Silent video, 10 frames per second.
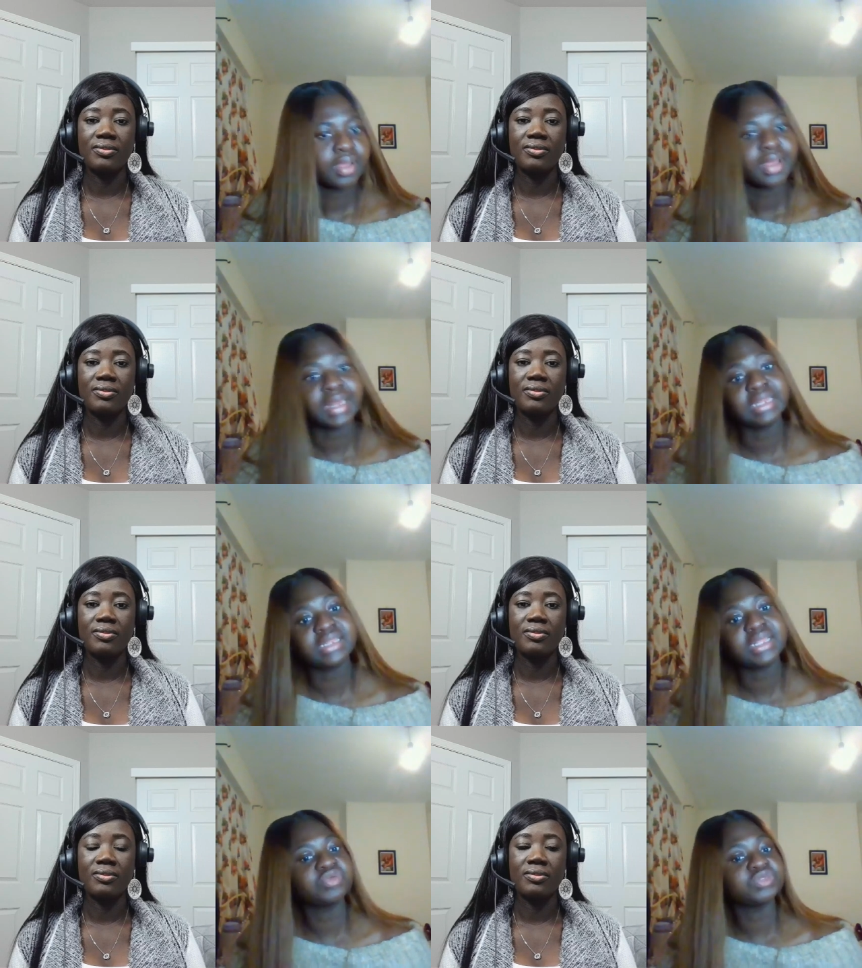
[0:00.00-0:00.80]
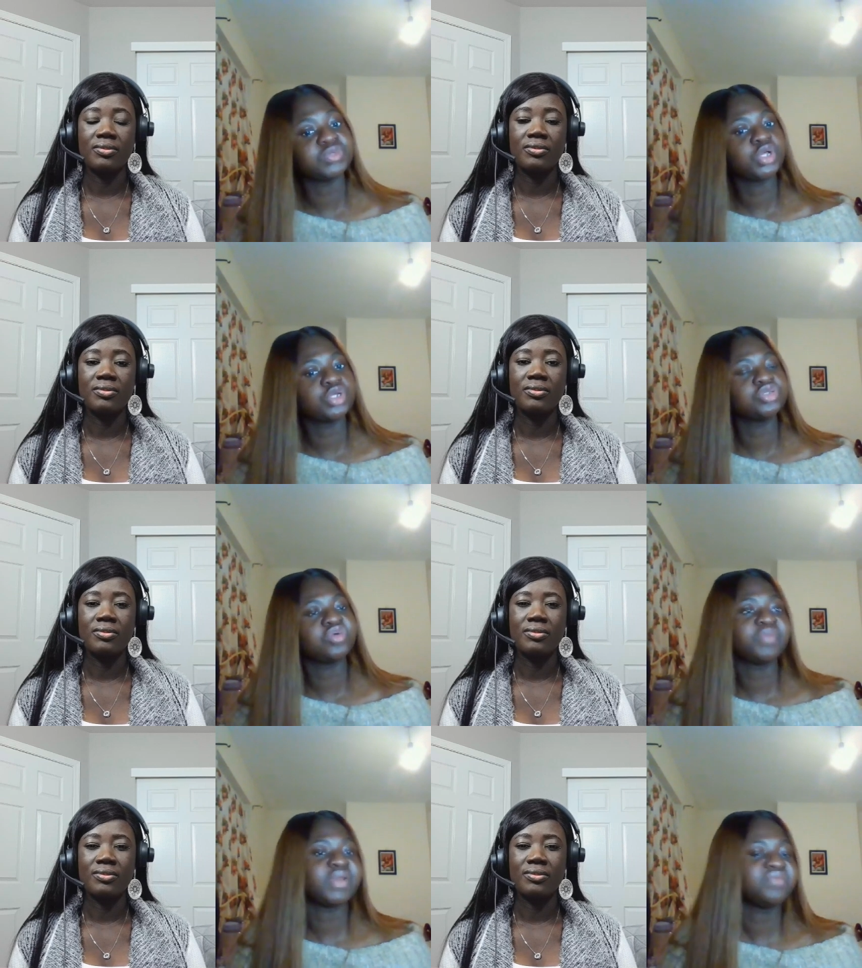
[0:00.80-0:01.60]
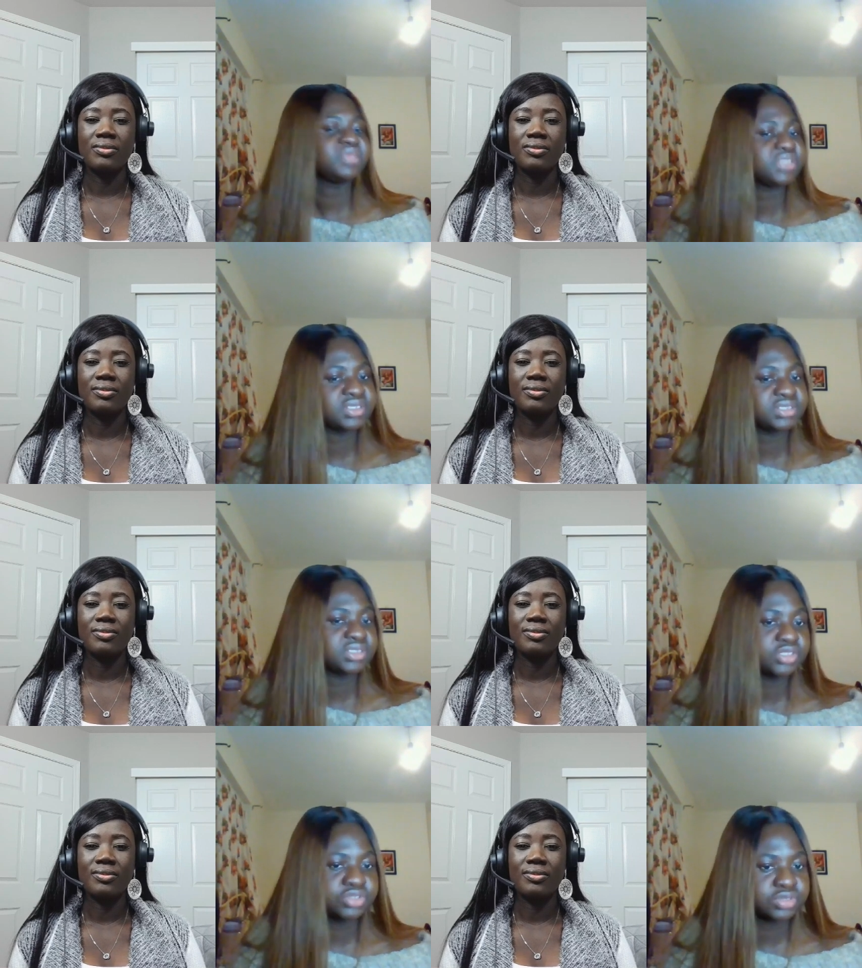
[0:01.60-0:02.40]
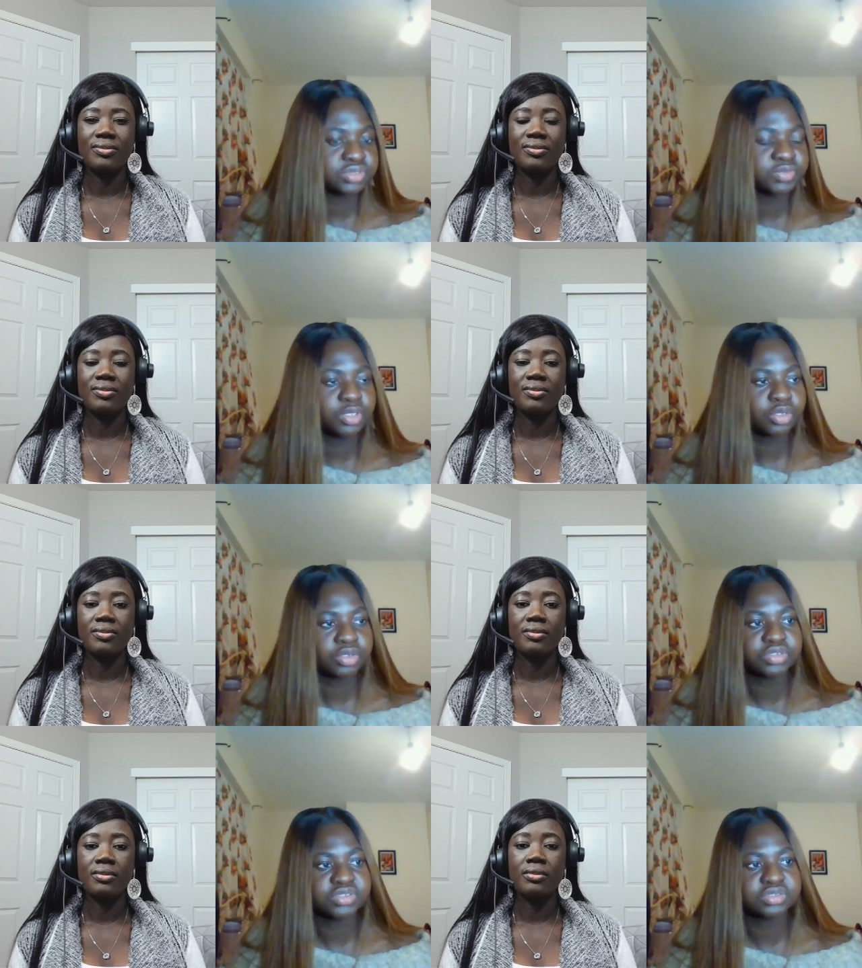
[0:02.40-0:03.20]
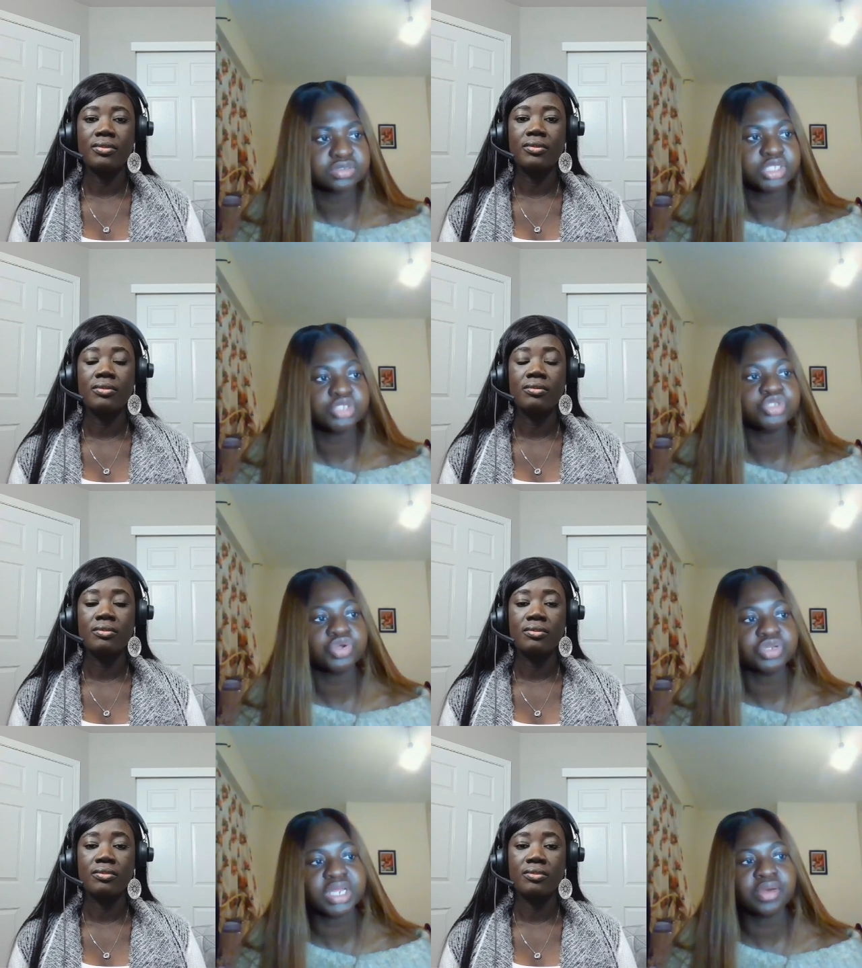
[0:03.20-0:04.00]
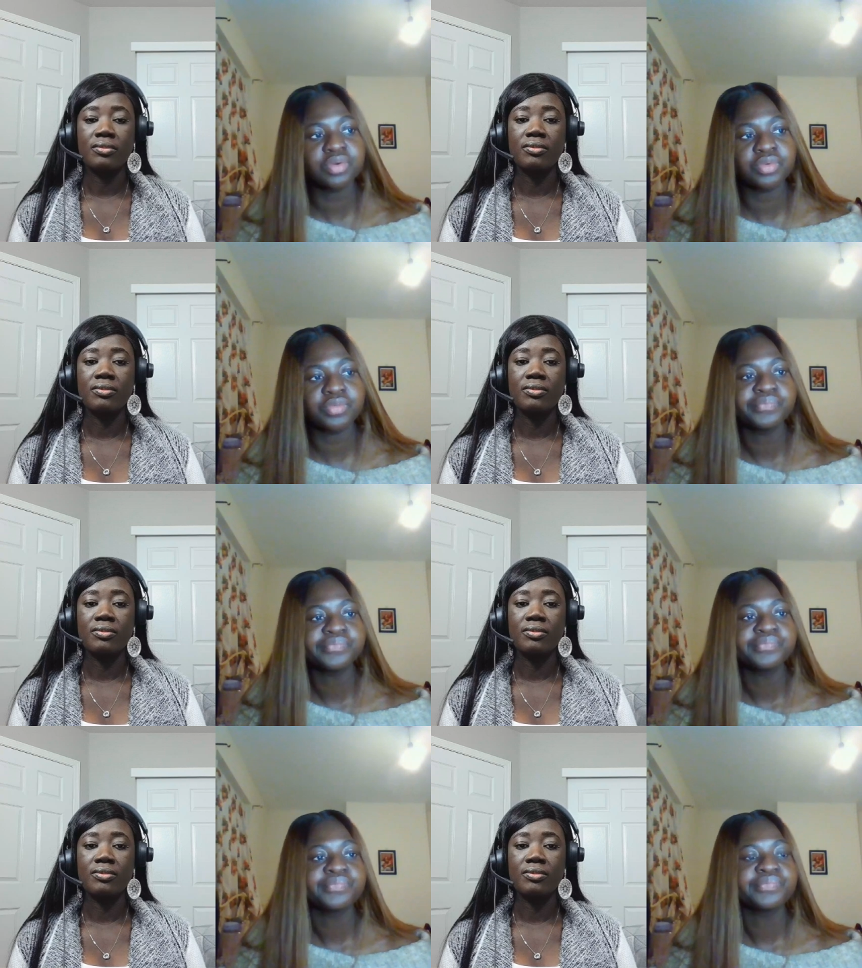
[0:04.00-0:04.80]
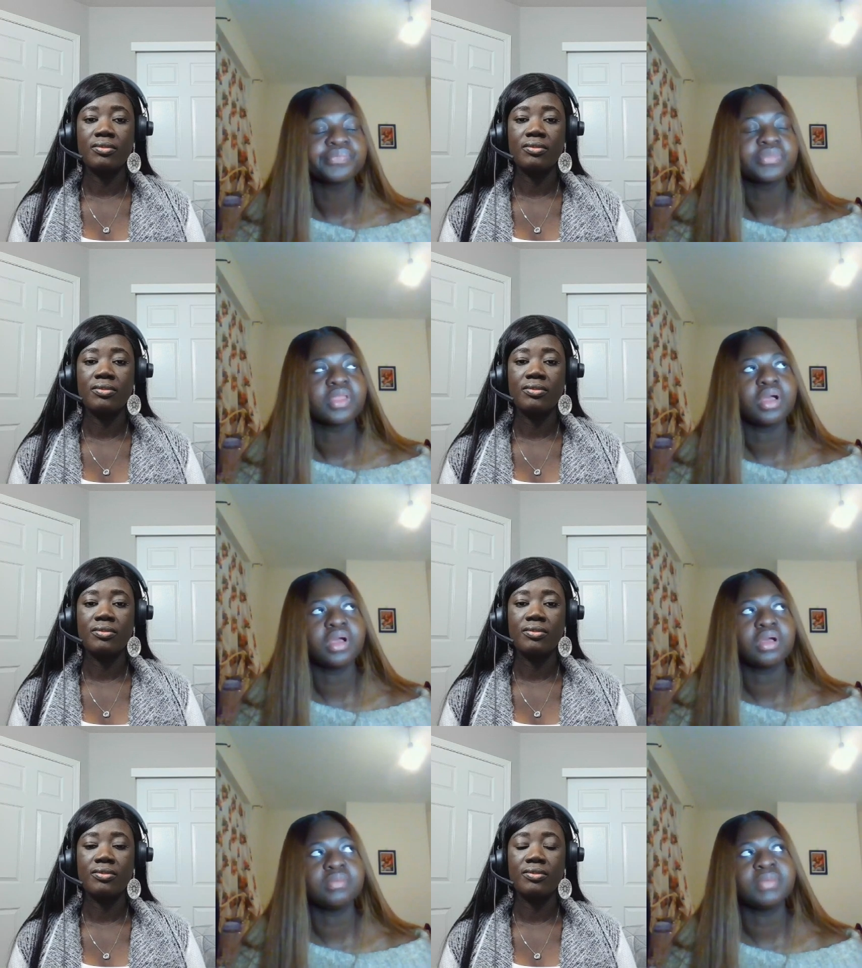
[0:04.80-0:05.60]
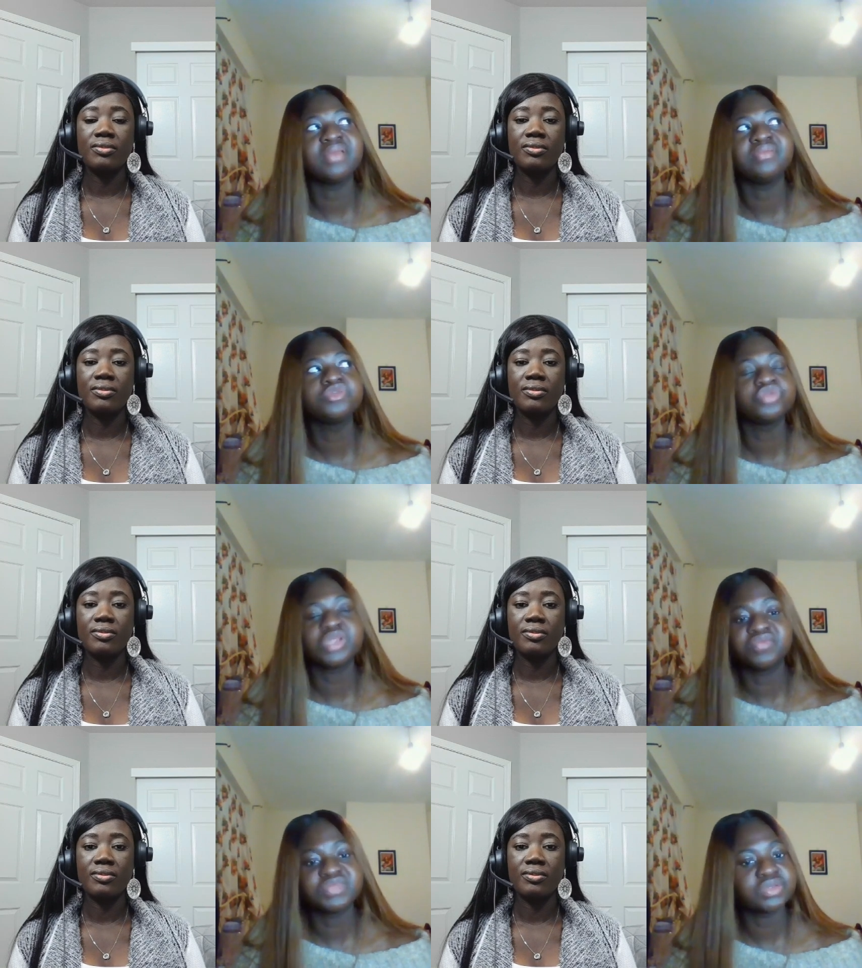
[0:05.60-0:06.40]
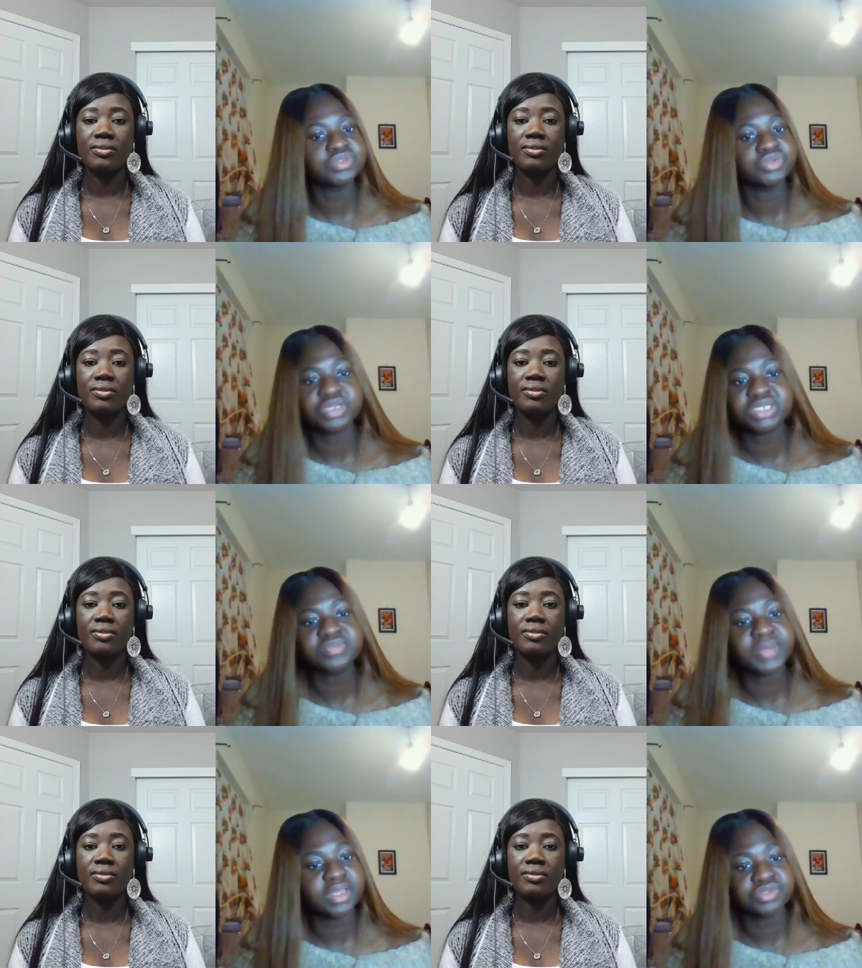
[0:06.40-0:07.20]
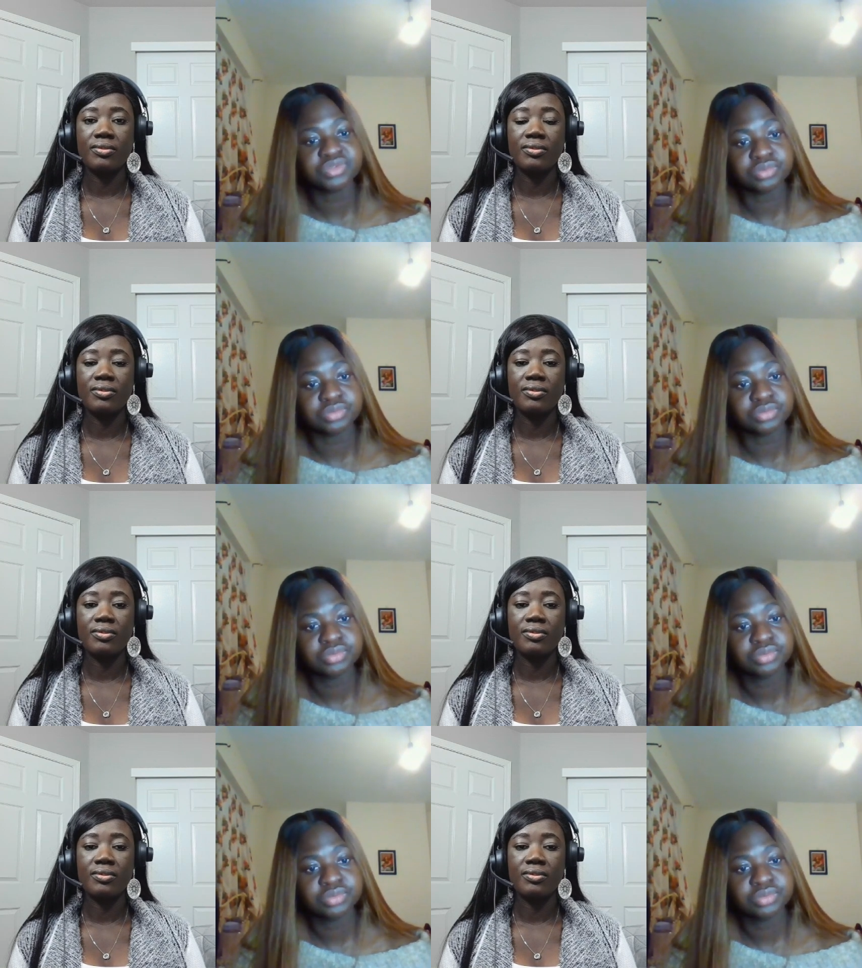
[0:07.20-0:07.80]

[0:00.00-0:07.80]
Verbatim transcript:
Speaker 1: And I think it was because of my visa status, because they saw that my student visa was going to expire soon.